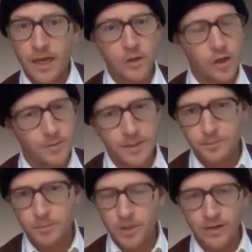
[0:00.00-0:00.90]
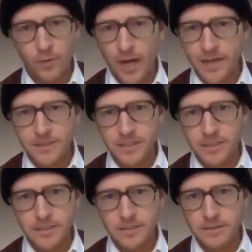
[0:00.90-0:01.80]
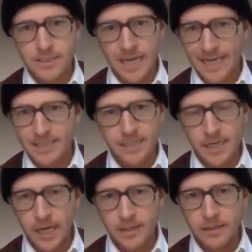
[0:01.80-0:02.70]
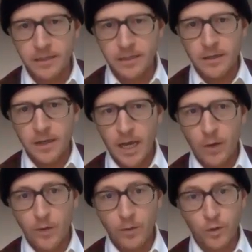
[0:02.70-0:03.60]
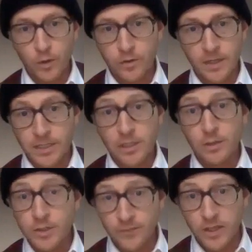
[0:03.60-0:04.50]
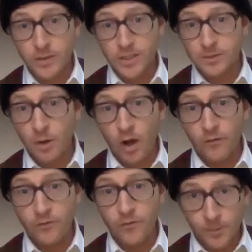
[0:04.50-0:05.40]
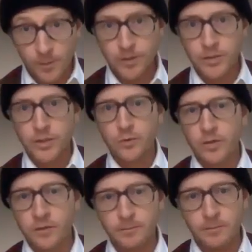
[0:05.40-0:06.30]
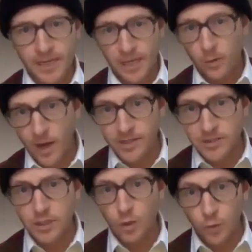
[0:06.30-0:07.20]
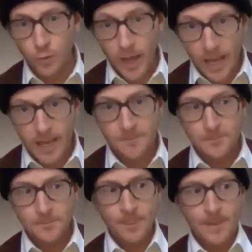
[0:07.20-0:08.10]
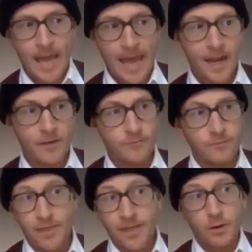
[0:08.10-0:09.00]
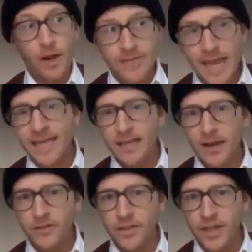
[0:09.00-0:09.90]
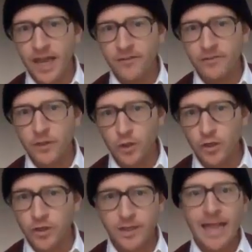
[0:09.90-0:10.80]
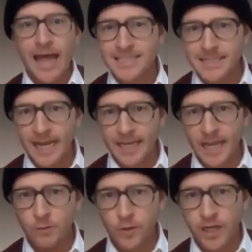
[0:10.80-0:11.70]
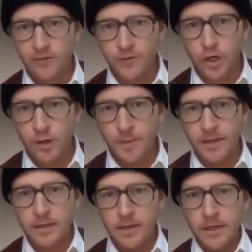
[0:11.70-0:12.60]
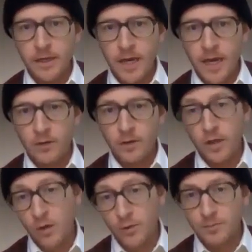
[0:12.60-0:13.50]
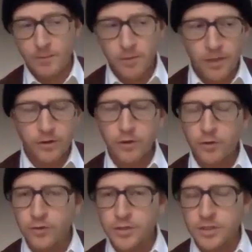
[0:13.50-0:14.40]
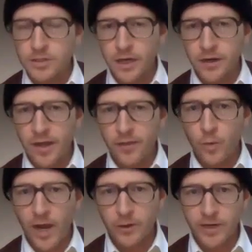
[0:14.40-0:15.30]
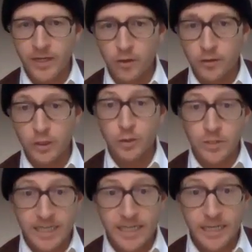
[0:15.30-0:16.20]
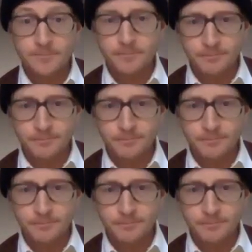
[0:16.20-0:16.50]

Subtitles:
Kermit's Book of Wines is second to none. We work exclusively with small farmers who are making wines the old way. And I think I've taken everything I've learned the last decade working for Kermit, along with my brother, who's got another winery called Ludi.